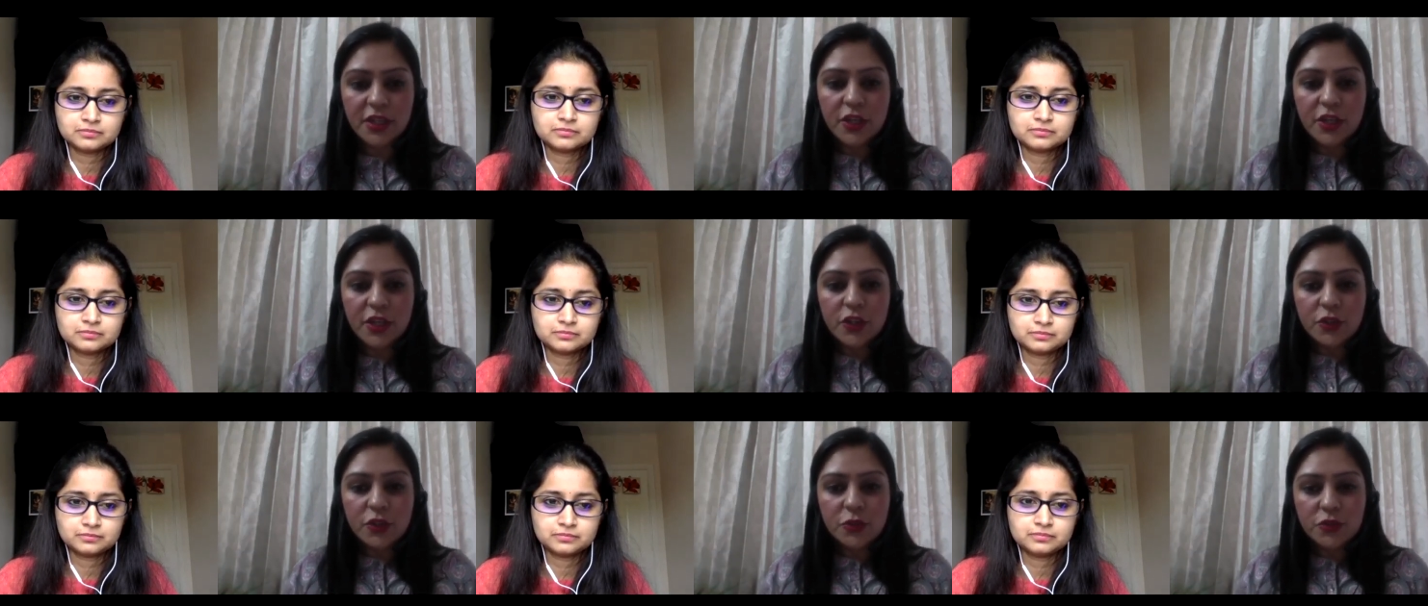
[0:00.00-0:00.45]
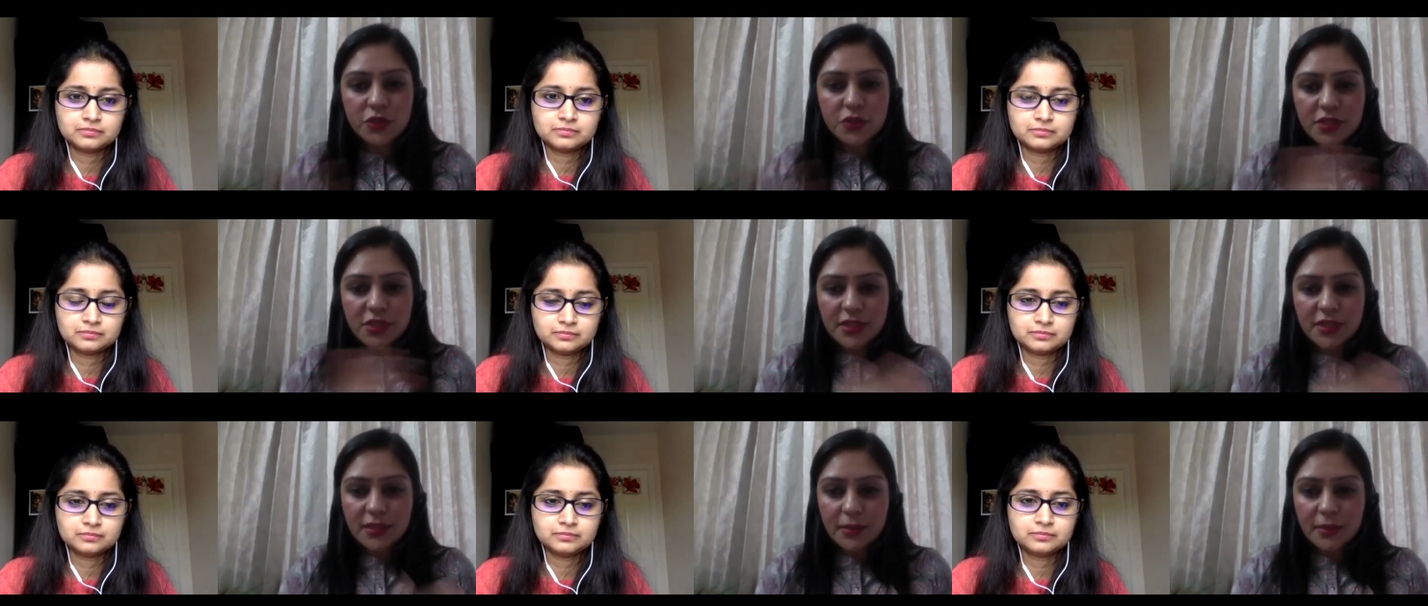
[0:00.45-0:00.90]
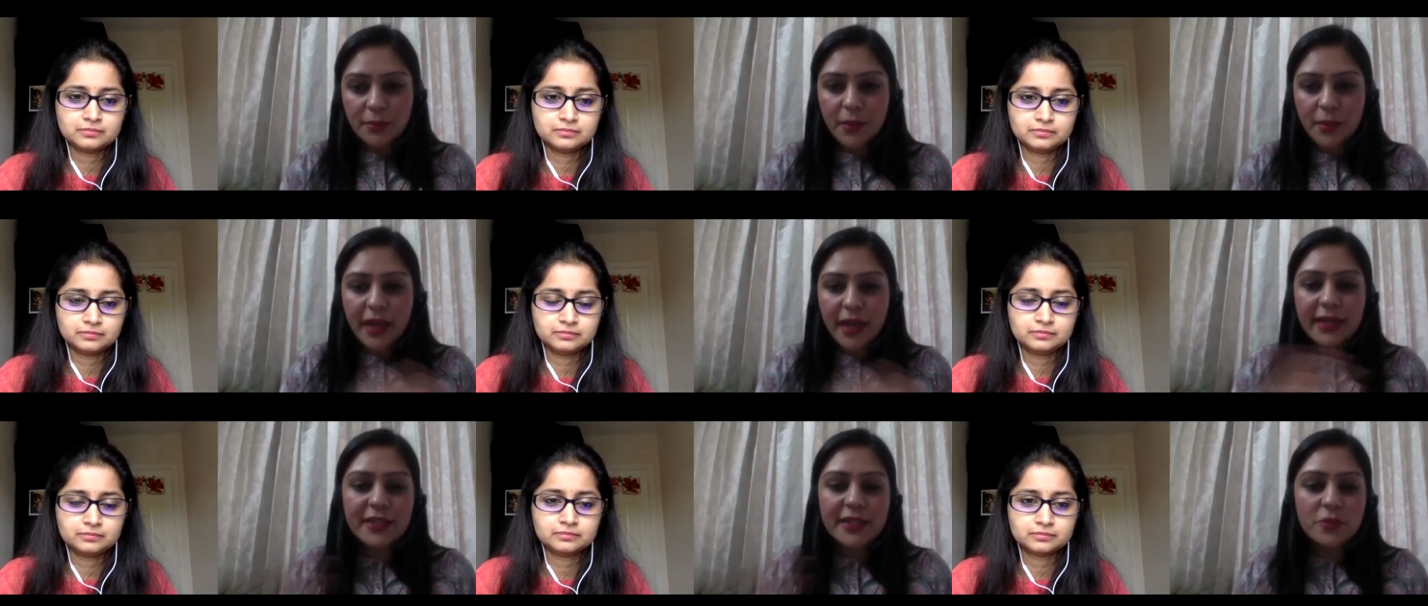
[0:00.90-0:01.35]
Speaker 1: You just combine
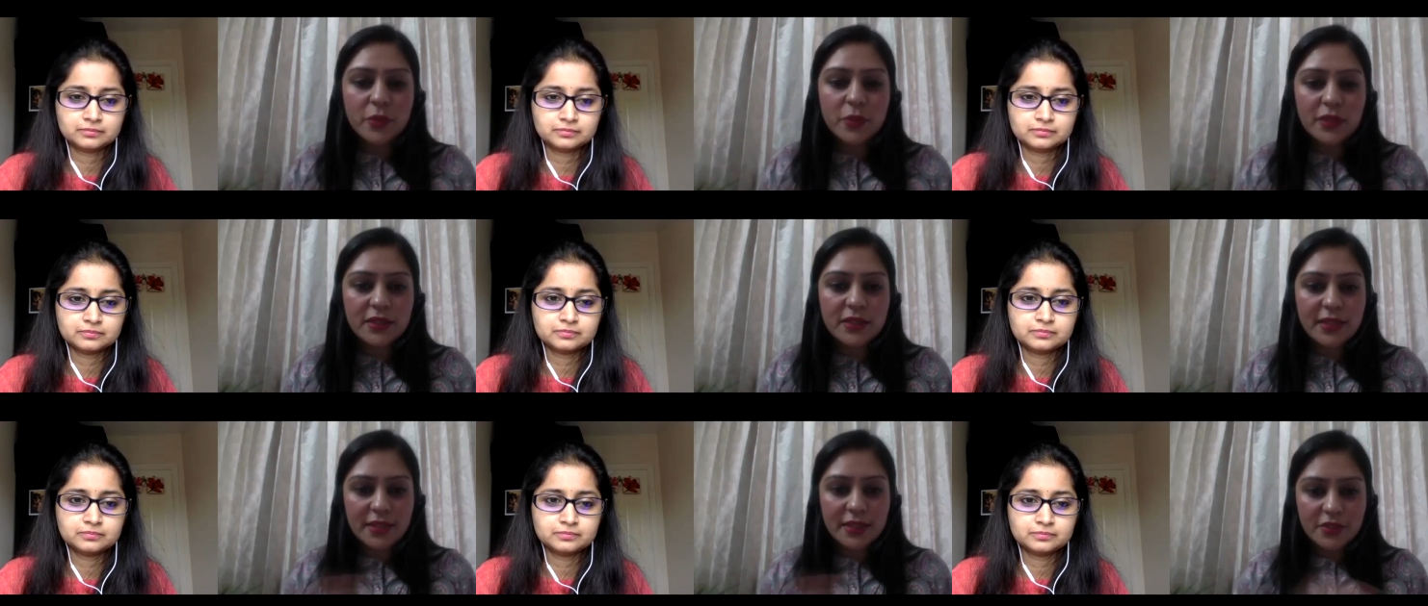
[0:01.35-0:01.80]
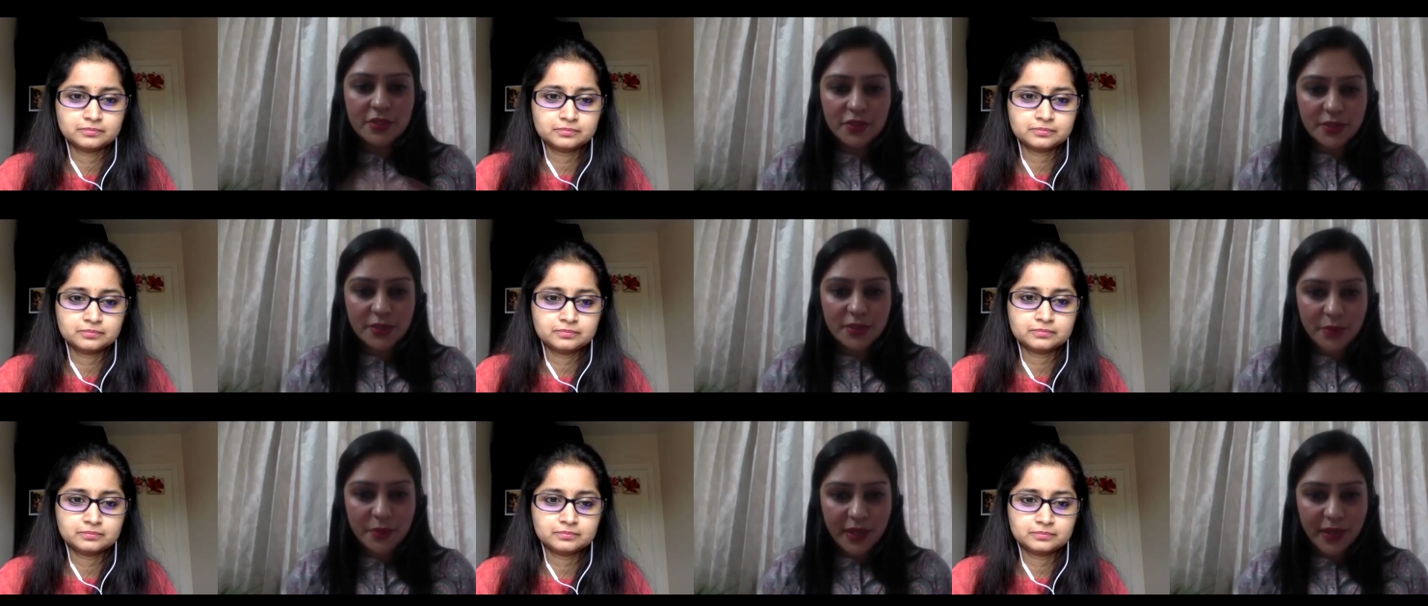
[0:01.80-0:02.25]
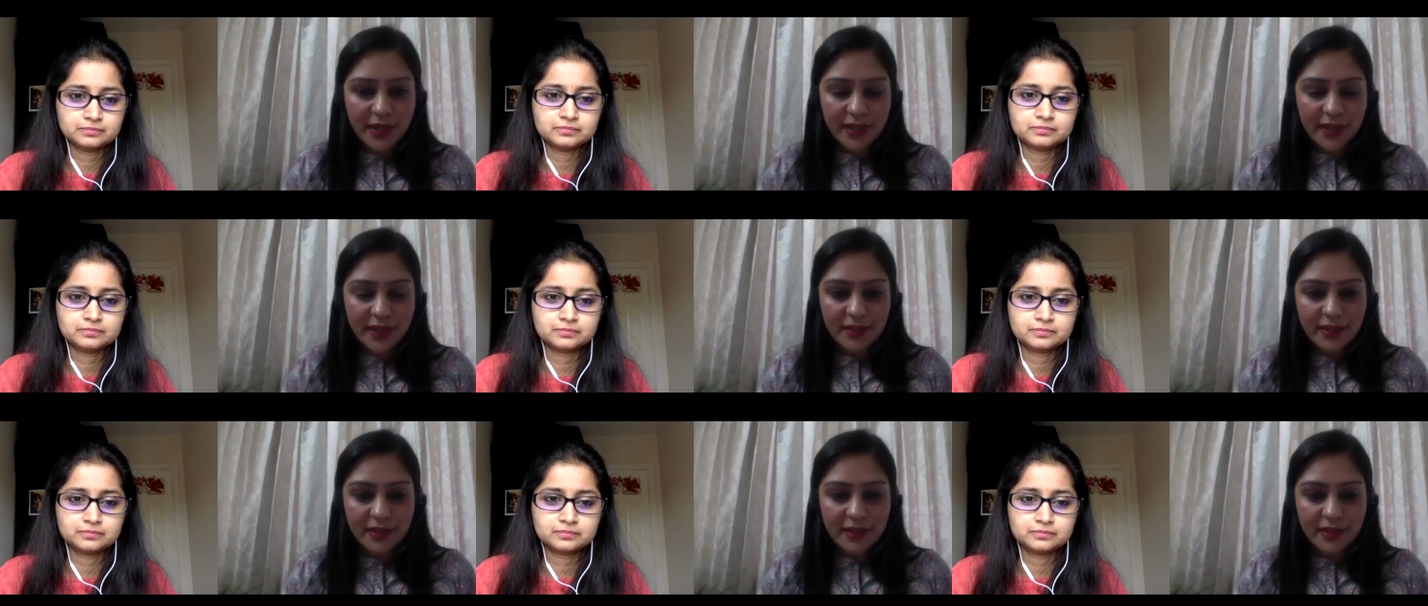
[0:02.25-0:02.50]
it with the sensory break